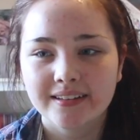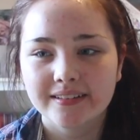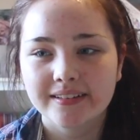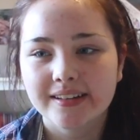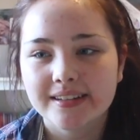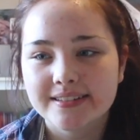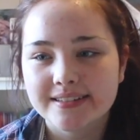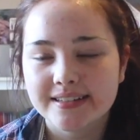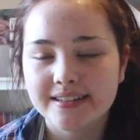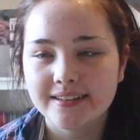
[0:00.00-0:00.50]

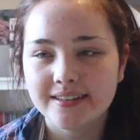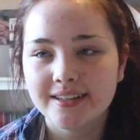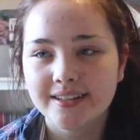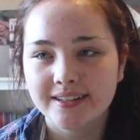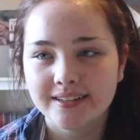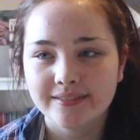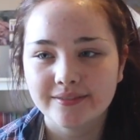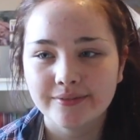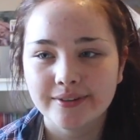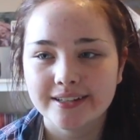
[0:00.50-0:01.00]
Lindsay,
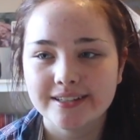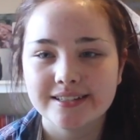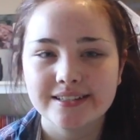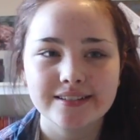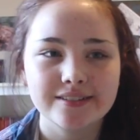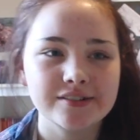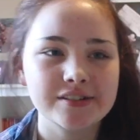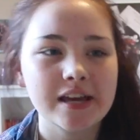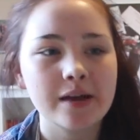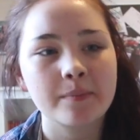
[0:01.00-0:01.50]
why
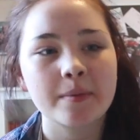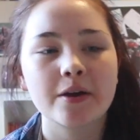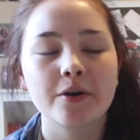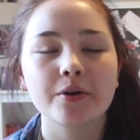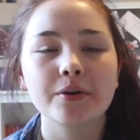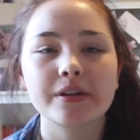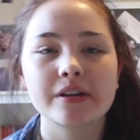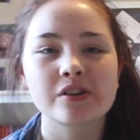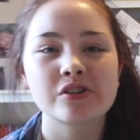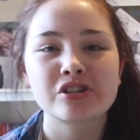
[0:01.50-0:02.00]
didn't you tell me
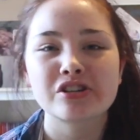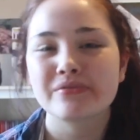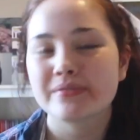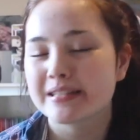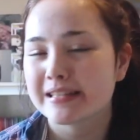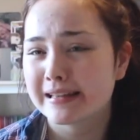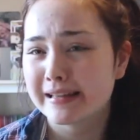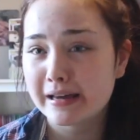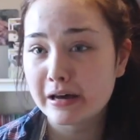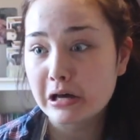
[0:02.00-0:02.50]
earlier? She
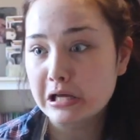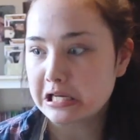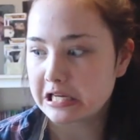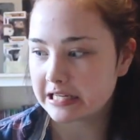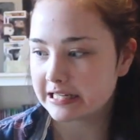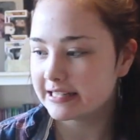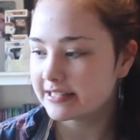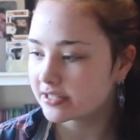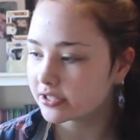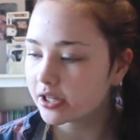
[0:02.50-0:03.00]
wasn't like, oh, I
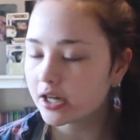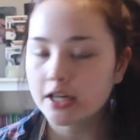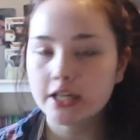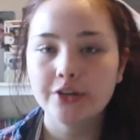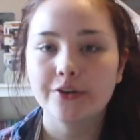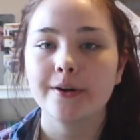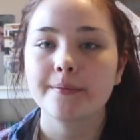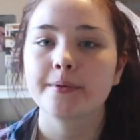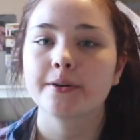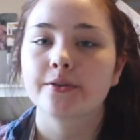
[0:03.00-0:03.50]
need to lock
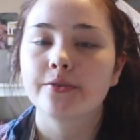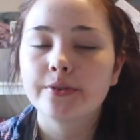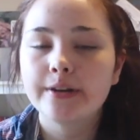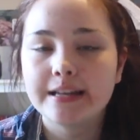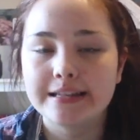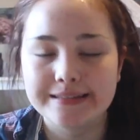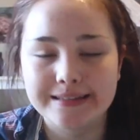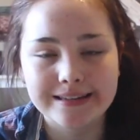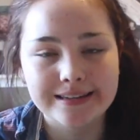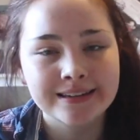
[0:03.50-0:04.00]
you up, you're
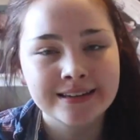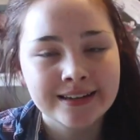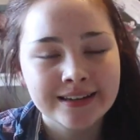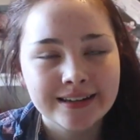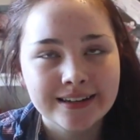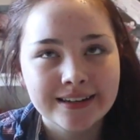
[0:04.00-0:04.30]
crazy.